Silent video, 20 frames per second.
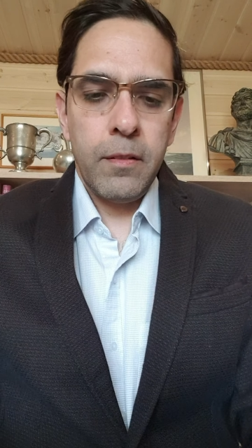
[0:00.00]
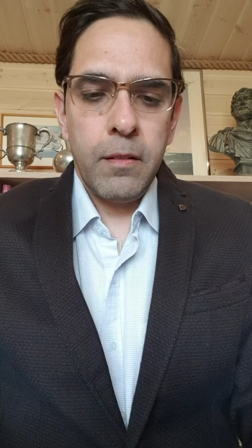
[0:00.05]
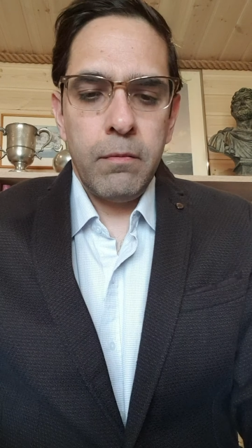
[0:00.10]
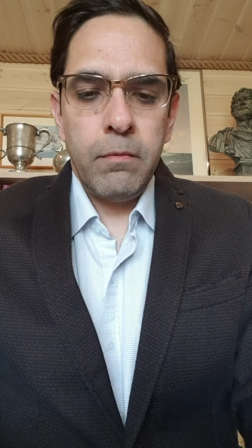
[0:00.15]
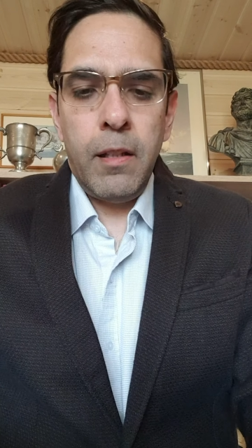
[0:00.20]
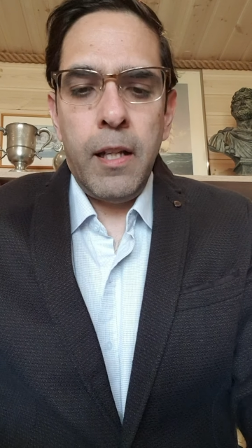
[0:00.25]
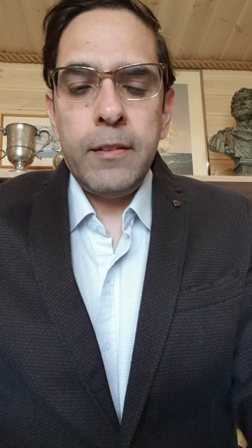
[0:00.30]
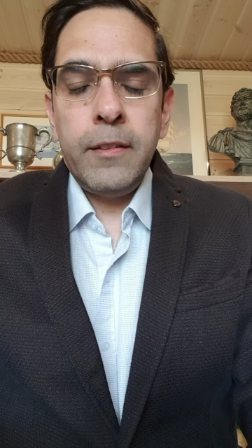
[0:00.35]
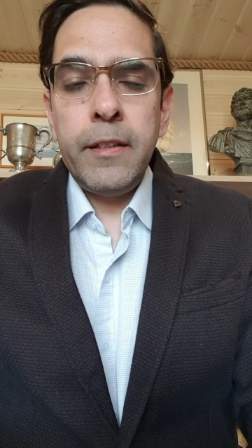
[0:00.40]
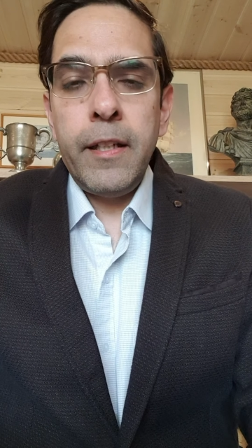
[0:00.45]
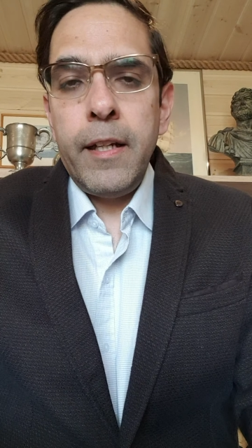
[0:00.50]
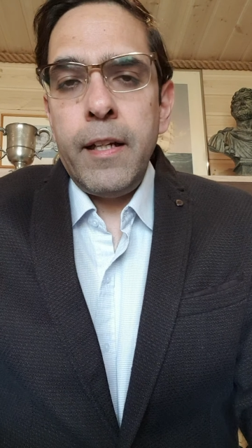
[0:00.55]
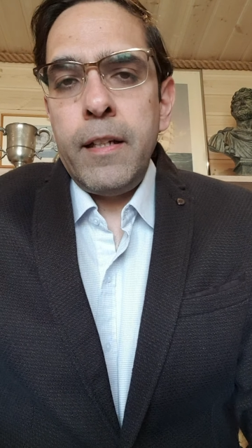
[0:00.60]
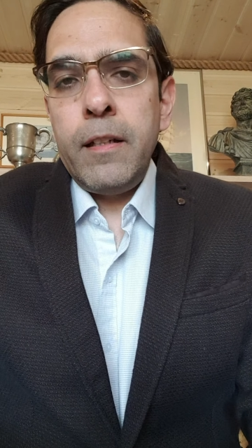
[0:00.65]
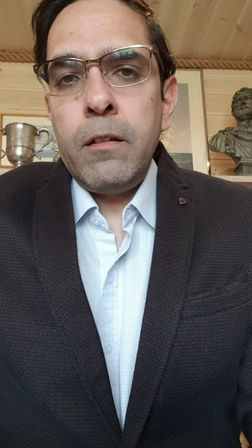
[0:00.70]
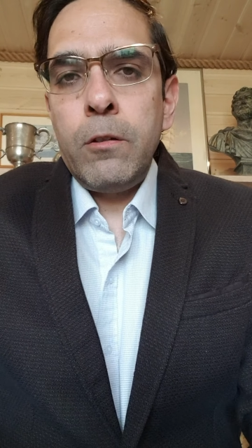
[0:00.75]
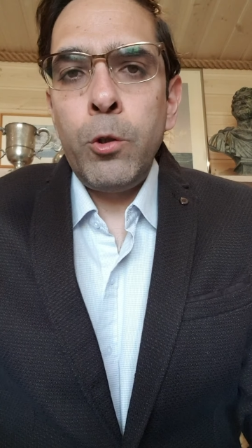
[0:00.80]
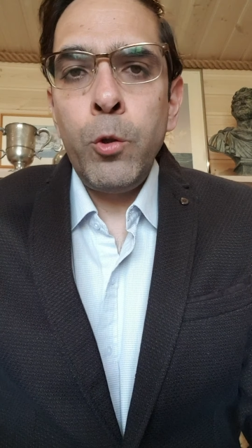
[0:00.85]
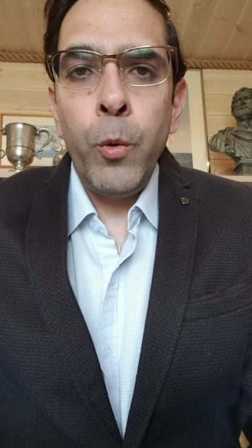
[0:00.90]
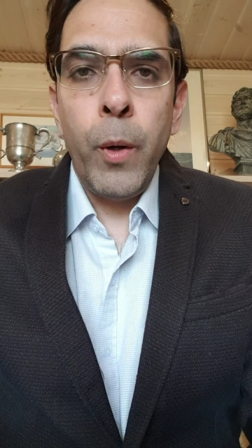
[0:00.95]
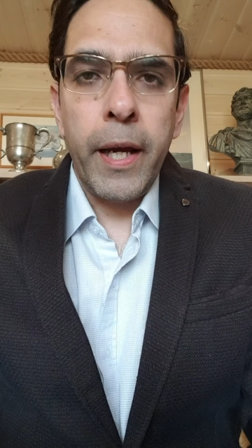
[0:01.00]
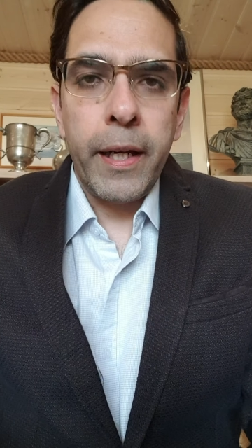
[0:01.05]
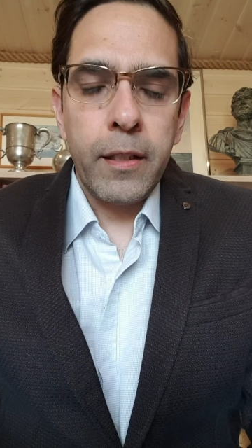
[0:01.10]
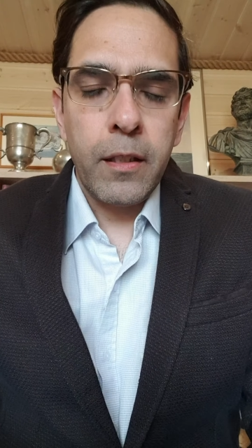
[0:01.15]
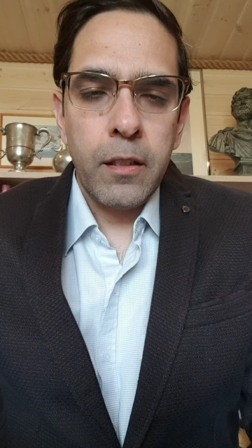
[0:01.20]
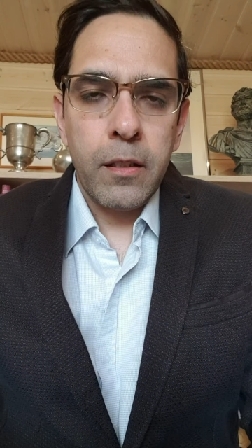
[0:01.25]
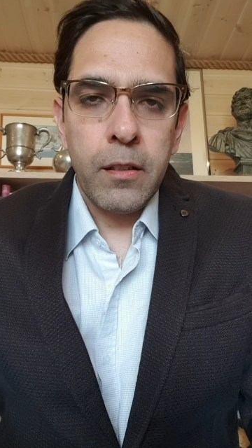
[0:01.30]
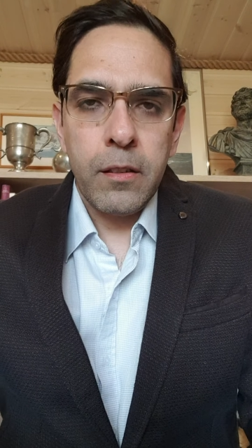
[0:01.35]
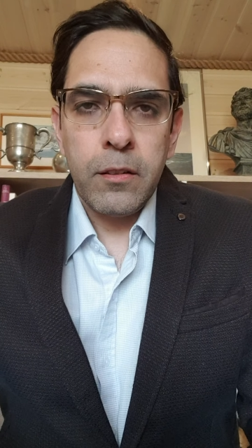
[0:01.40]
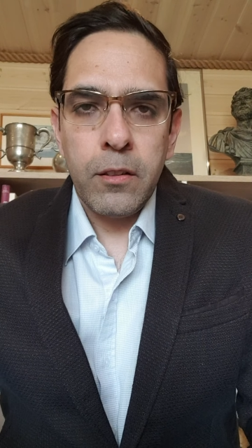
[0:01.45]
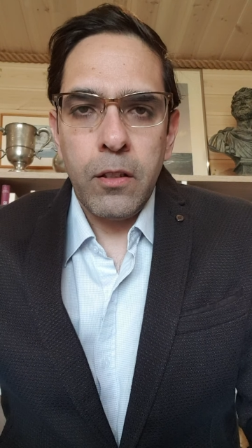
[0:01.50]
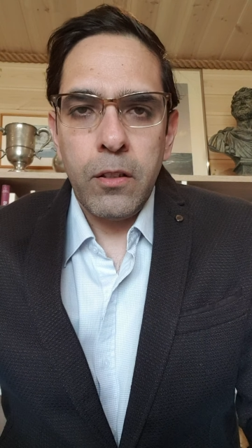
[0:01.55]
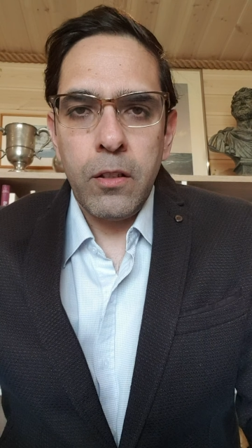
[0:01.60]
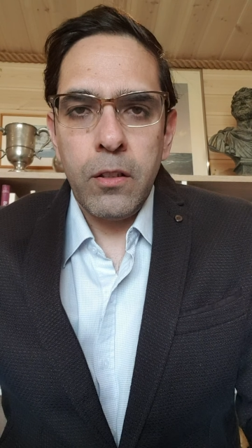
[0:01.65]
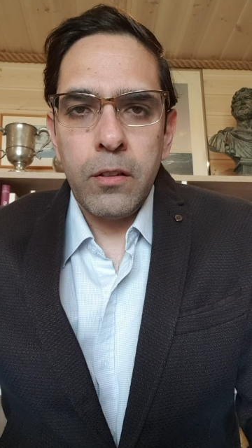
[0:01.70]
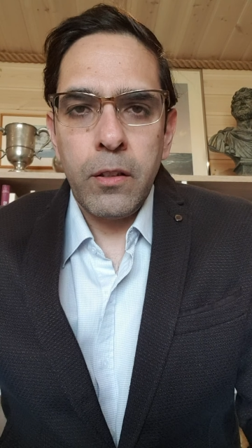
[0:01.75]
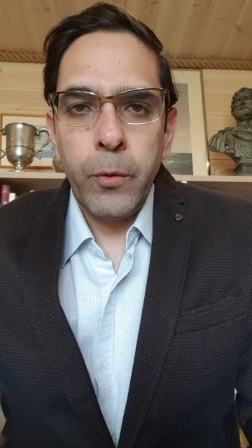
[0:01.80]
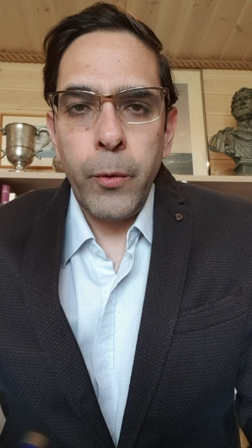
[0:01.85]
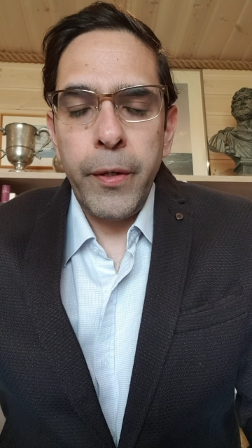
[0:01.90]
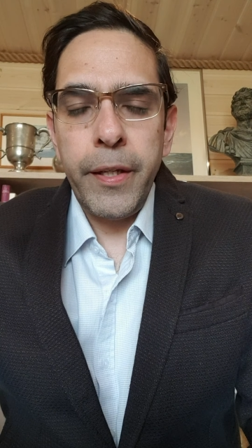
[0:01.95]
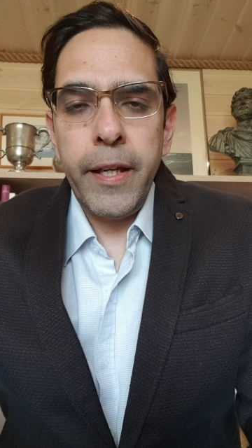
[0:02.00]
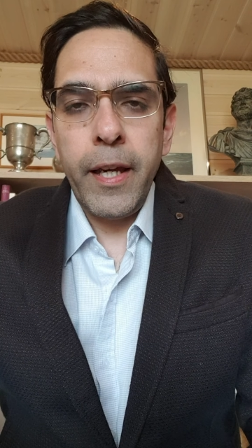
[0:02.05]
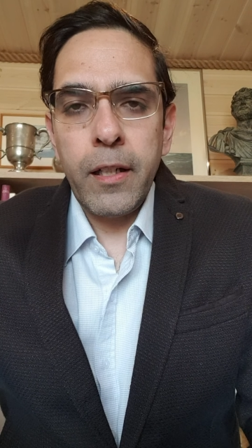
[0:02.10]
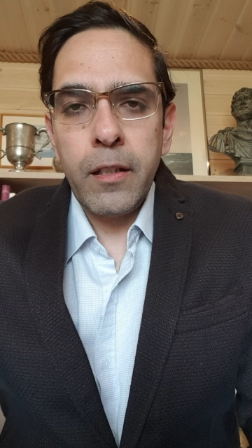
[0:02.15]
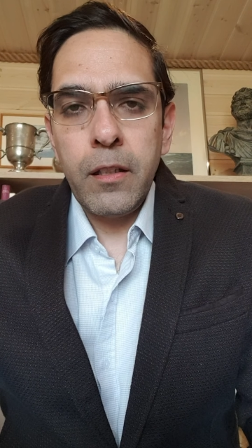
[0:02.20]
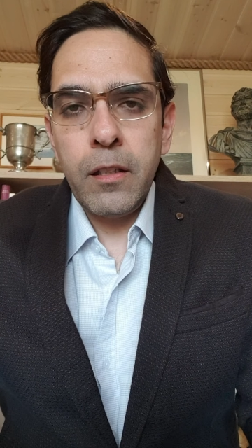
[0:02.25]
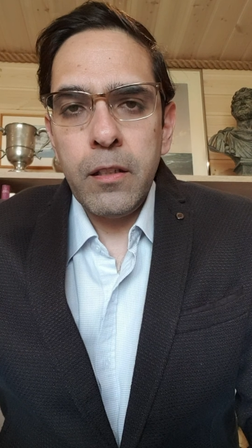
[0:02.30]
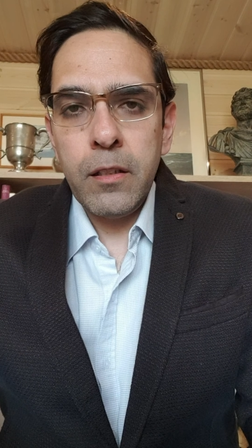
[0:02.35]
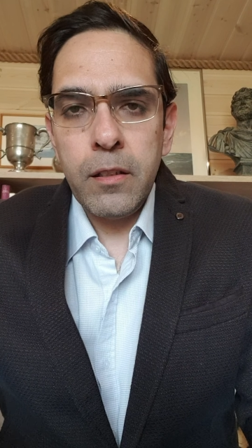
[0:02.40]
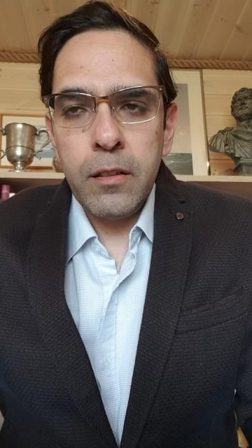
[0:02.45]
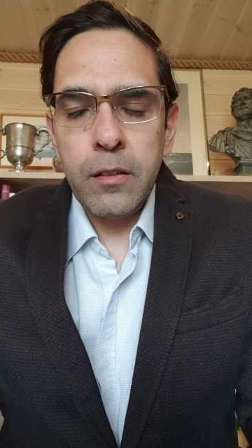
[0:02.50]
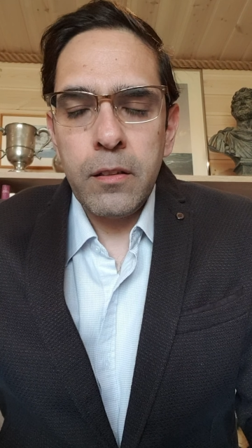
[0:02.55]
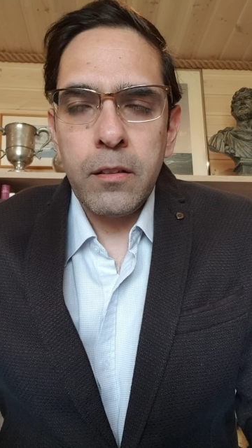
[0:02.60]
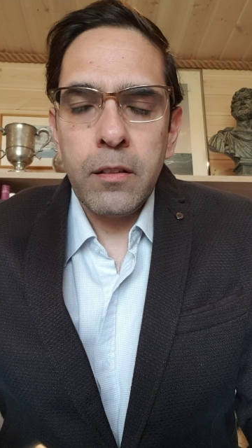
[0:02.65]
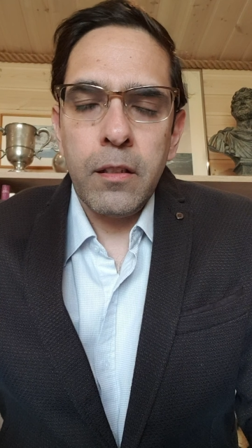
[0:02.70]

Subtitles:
let's say 2 hectares or 3 hectares.